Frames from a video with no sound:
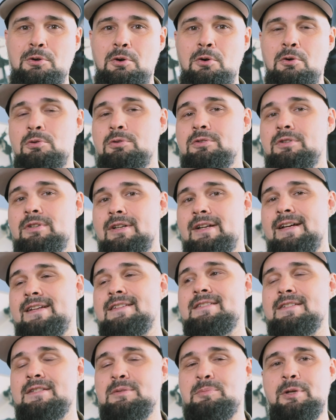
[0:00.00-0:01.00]
older
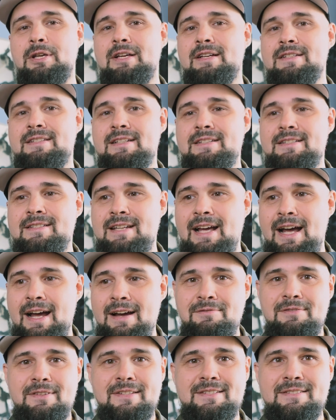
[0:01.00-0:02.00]
lenses because they just
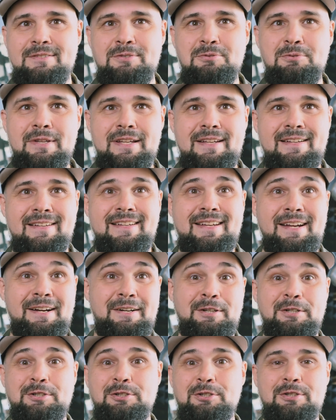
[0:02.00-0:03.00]
have this unique
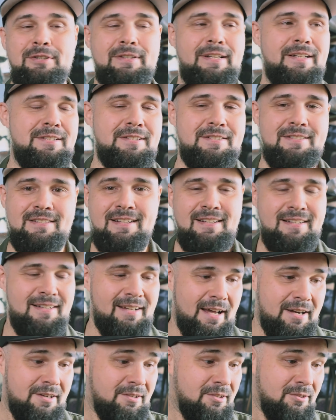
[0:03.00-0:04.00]
character that just,
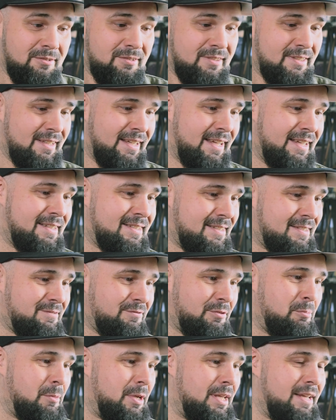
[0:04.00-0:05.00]
I don't know, it's just,
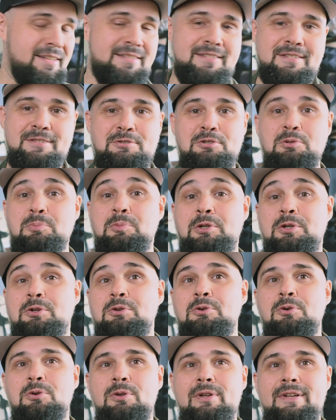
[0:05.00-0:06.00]
for me, it's just super
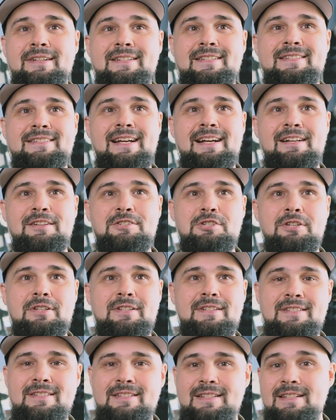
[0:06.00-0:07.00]
cool and nostalgic
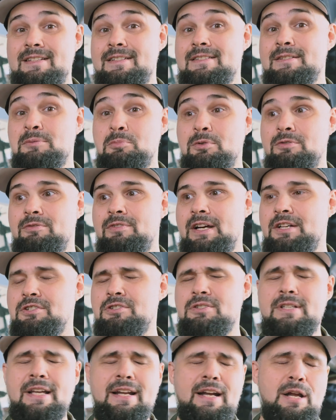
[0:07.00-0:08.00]
to see these
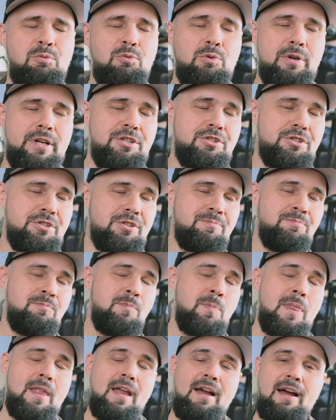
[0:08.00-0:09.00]
imperfections. And
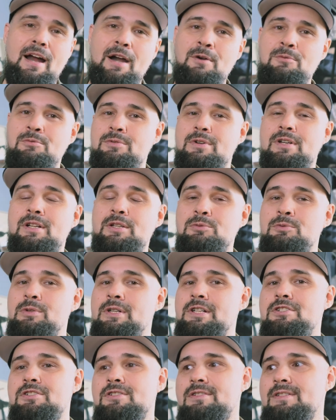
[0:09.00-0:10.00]
I really
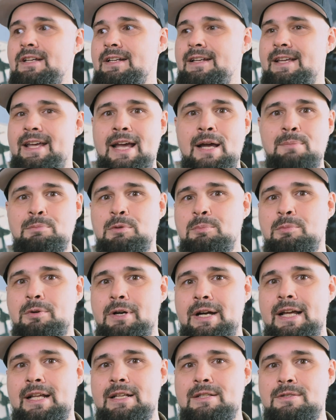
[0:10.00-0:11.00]
wish that camera
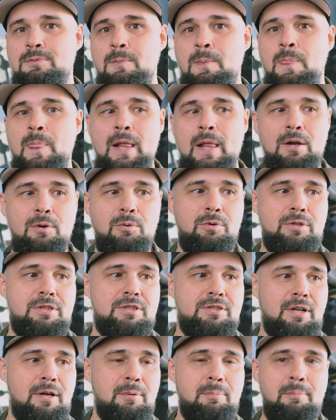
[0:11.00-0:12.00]
brands would
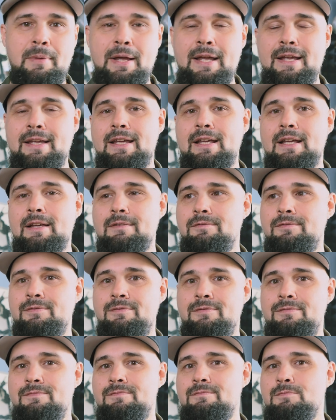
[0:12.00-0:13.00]
start making
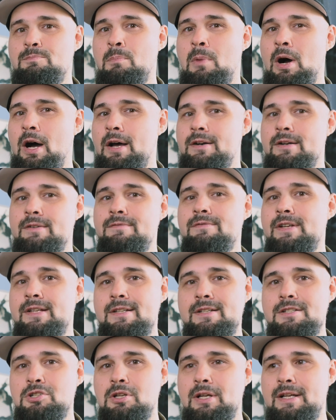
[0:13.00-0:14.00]
modern
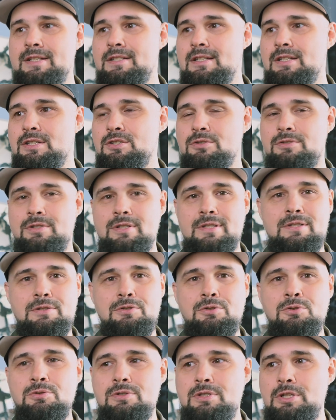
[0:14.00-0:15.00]
vintage lenses. So just
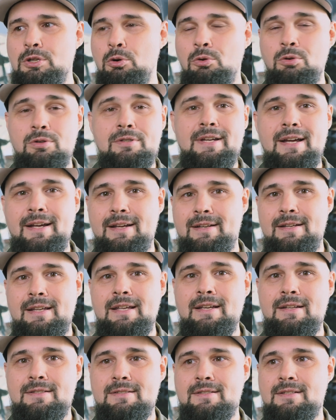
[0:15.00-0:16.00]
use the old
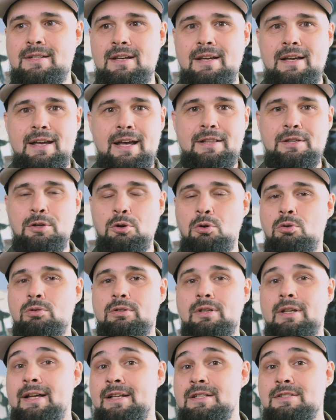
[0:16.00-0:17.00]
techniques and the
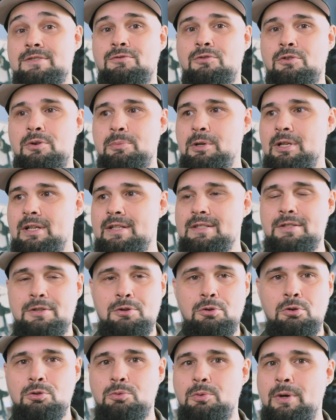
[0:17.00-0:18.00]
old lens formulas and
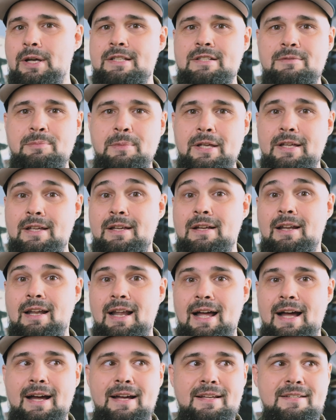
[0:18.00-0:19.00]
the old ways of making
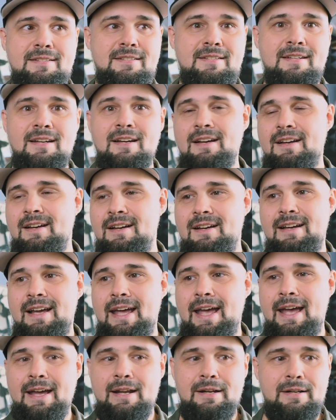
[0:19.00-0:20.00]
glass
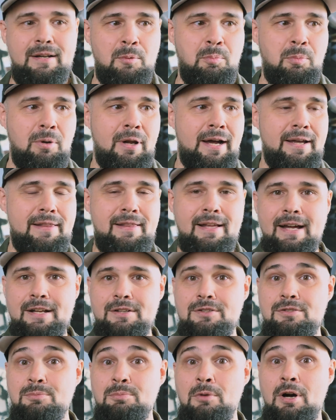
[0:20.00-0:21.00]
and apply
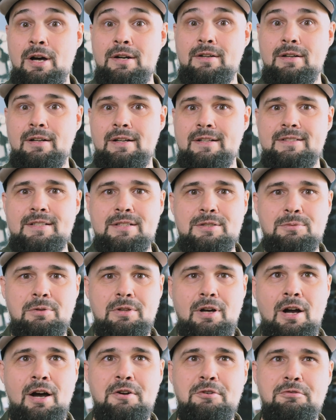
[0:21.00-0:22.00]
that to modern lenses
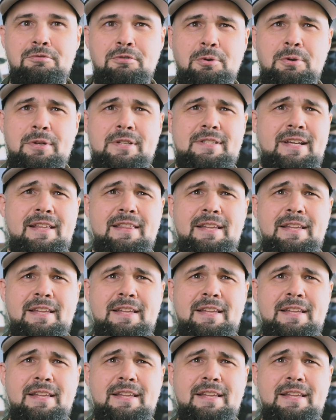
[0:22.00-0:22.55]
with autofocus. I